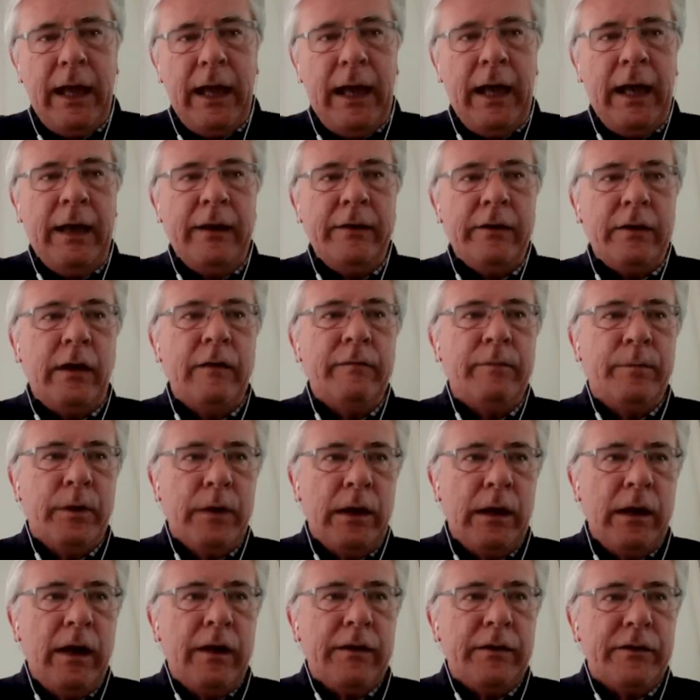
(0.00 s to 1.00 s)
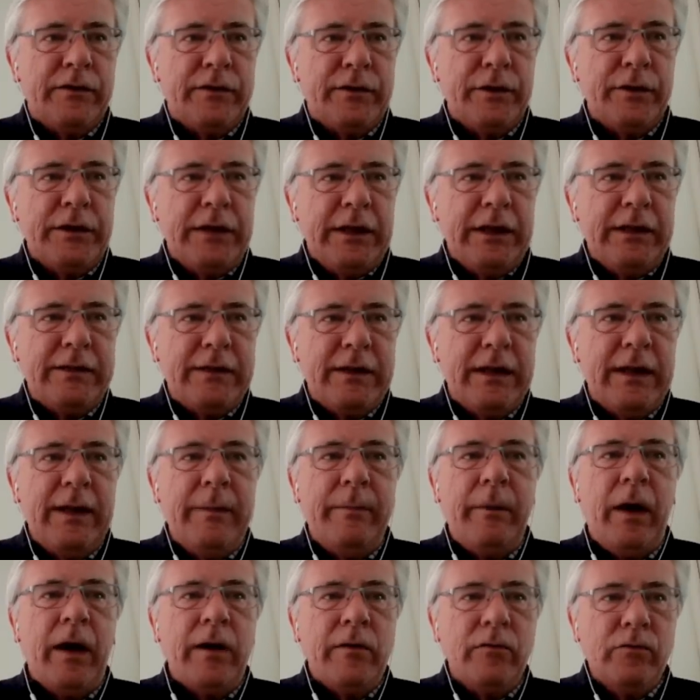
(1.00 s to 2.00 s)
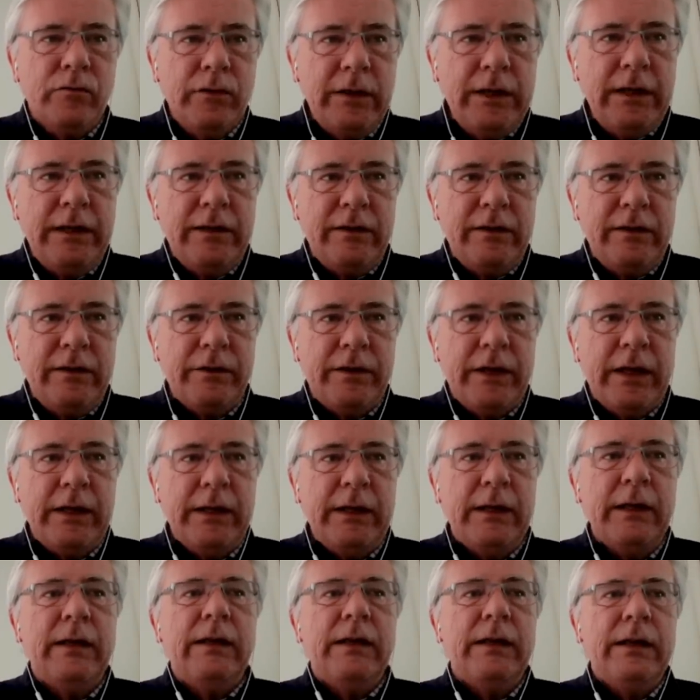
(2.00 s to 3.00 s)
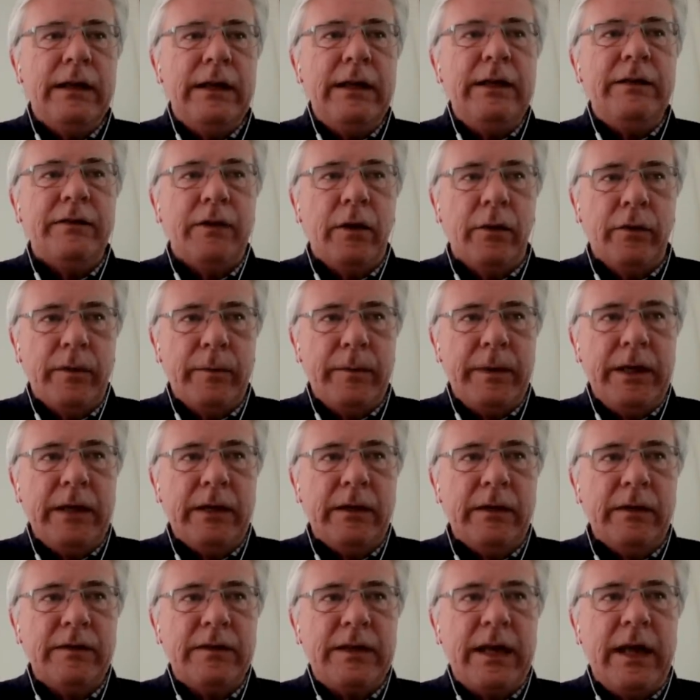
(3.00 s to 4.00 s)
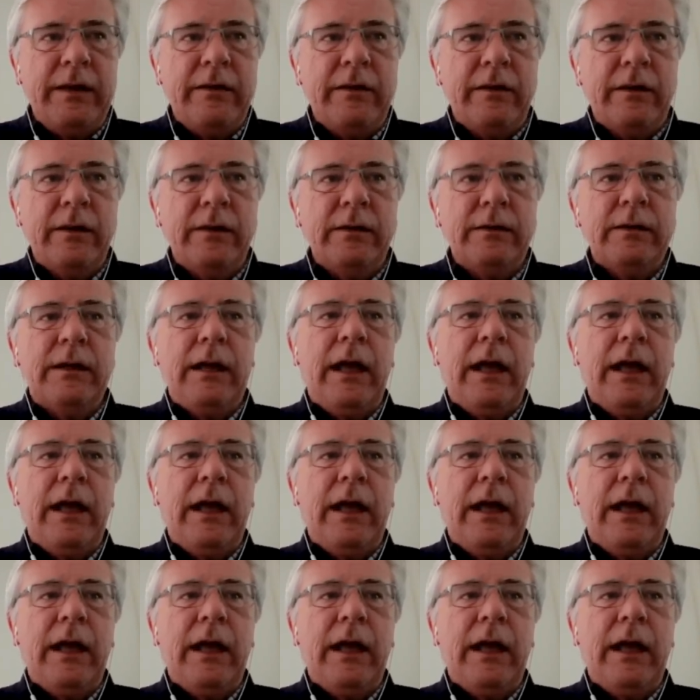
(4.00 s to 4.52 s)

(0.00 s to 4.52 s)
And I put a lot of study into him. I really do think he's going to be a contender.